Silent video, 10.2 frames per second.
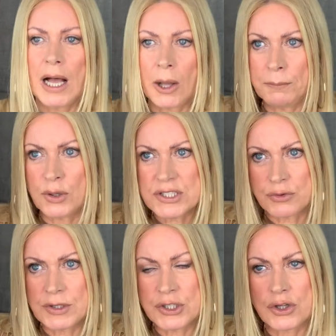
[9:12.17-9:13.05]
I'll put a
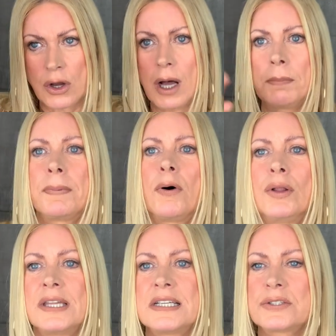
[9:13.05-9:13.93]
screenshot up
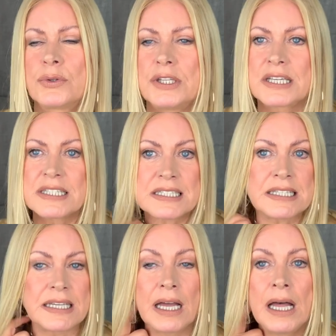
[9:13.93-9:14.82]
on this so that you can
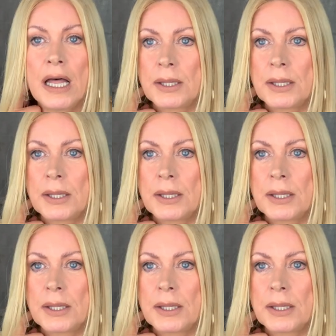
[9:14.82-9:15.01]
see it.